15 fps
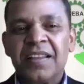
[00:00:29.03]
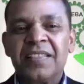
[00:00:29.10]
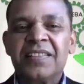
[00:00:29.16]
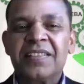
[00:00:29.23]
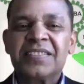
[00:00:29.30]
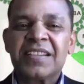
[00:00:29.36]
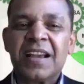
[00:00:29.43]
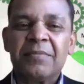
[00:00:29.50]
In
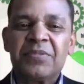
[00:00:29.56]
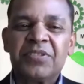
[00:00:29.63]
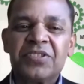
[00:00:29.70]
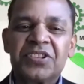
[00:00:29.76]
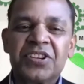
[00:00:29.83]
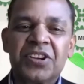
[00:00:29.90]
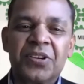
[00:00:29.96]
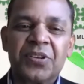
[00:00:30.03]
the
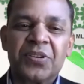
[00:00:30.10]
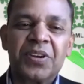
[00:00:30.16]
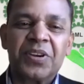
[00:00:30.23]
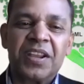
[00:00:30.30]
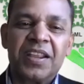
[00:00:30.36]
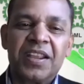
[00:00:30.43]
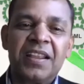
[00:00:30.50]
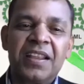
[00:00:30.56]

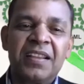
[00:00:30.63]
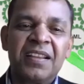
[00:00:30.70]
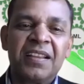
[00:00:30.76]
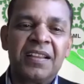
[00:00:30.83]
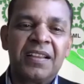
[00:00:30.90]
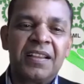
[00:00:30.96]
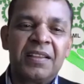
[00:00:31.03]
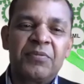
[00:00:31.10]
cybersecurity,
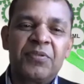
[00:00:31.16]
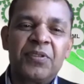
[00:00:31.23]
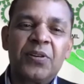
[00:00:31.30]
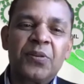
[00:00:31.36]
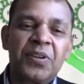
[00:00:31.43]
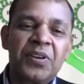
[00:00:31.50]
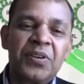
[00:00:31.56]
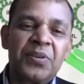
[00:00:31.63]
if you
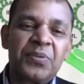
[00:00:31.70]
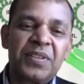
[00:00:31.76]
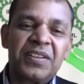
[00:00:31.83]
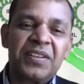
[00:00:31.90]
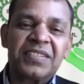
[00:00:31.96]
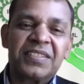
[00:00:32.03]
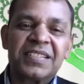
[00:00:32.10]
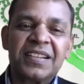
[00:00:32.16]
look into,
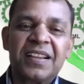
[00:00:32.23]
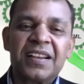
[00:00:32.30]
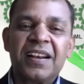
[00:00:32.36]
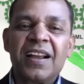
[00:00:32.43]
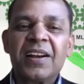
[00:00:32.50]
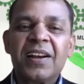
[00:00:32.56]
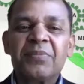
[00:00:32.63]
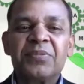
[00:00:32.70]
there is a
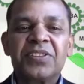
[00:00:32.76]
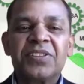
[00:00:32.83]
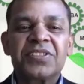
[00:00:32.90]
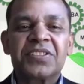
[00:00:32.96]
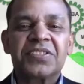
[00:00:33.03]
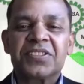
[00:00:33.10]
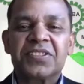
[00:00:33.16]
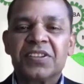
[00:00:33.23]
lot of
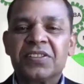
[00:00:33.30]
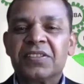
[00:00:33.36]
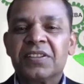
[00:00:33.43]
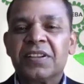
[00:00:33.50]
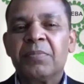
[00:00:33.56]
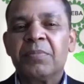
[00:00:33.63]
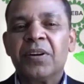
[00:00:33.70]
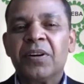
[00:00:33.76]

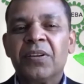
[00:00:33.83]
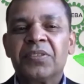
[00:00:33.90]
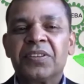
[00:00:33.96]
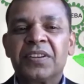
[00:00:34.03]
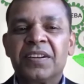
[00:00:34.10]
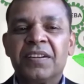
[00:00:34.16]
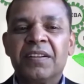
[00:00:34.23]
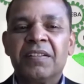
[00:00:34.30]
discussion about
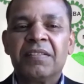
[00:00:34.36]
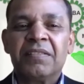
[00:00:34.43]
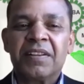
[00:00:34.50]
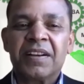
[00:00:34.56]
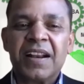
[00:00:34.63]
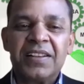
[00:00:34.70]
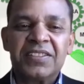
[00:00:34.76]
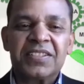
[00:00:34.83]

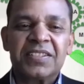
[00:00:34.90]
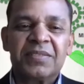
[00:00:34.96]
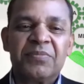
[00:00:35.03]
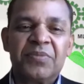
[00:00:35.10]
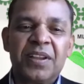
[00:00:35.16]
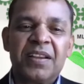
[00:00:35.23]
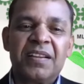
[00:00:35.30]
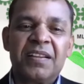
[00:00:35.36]

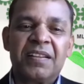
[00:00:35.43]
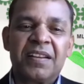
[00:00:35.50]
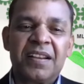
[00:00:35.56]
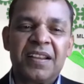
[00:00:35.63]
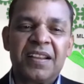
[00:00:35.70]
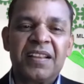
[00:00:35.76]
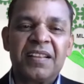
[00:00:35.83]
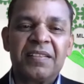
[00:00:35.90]
ransomware,
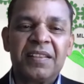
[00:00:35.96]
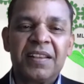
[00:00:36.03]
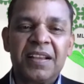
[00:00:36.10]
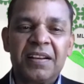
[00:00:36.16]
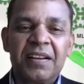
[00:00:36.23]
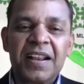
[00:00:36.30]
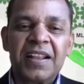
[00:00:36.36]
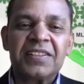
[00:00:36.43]
and
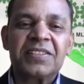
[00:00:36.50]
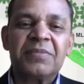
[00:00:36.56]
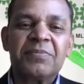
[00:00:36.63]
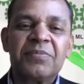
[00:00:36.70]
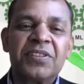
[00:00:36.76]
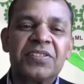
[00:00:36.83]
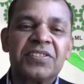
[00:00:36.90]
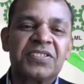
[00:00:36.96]

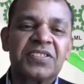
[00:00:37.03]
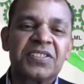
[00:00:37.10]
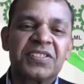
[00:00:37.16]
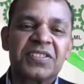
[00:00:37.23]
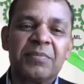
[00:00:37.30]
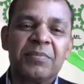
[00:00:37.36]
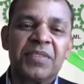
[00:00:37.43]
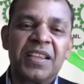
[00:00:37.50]
ransomware
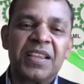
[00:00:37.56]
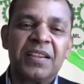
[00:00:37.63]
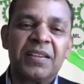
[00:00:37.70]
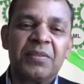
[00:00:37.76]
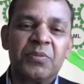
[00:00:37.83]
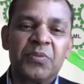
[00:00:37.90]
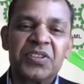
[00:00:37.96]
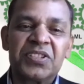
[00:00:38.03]
is
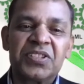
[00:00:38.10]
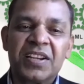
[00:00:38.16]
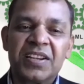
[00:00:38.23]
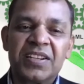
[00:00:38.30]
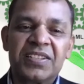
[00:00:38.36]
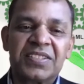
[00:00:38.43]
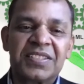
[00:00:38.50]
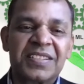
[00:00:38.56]
something which
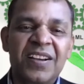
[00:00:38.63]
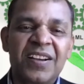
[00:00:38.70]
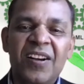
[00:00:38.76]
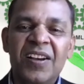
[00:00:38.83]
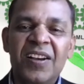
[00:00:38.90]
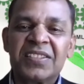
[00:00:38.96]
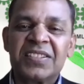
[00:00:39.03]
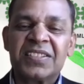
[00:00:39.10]
has
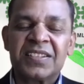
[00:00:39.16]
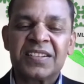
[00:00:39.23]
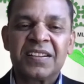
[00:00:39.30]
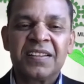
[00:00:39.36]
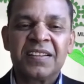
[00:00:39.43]
caused